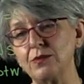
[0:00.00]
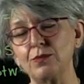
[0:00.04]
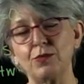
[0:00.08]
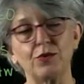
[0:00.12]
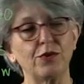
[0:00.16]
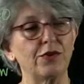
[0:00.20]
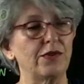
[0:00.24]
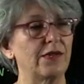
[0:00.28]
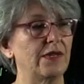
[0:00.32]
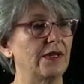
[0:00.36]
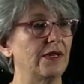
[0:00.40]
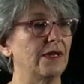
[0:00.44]
more
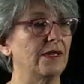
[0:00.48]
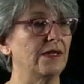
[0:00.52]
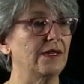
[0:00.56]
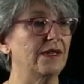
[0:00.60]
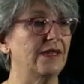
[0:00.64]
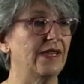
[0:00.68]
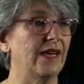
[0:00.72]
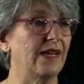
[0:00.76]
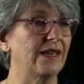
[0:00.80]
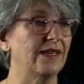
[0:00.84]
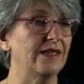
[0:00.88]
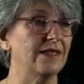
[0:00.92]
thing
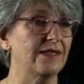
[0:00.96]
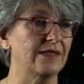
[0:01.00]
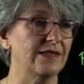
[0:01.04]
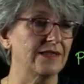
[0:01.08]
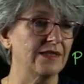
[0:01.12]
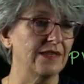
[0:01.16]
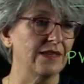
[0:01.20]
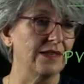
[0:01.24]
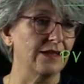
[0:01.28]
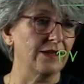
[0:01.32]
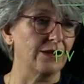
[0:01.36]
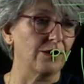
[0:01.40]
that is
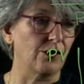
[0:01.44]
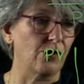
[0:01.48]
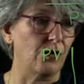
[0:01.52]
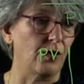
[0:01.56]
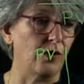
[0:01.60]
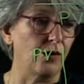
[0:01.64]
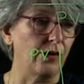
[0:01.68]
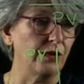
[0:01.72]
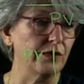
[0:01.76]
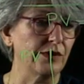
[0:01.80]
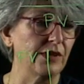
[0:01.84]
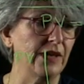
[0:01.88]

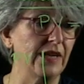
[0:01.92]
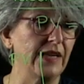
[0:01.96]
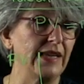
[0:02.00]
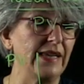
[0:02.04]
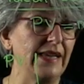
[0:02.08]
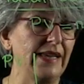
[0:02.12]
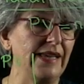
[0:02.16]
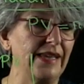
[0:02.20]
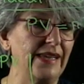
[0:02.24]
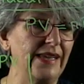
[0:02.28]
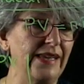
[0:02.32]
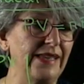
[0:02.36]
called
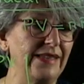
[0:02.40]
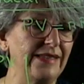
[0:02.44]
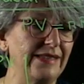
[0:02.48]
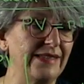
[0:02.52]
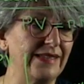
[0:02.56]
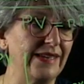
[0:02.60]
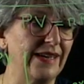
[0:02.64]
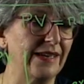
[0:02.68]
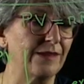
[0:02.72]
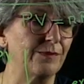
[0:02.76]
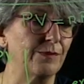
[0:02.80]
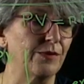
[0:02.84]

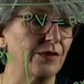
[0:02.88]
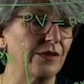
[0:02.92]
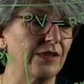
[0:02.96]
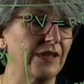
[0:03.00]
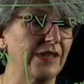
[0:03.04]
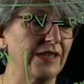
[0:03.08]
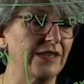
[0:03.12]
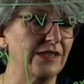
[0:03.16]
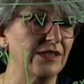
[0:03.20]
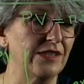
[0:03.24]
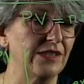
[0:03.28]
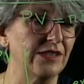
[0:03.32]

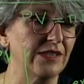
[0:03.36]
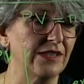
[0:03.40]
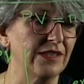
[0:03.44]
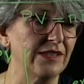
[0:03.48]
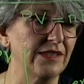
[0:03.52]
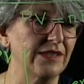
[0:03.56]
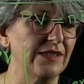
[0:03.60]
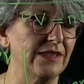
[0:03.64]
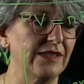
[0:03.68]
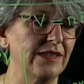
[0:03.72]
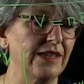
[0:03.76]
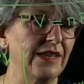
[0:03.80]

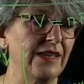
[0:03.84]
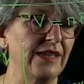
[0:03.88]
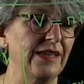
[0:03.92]
interpolation.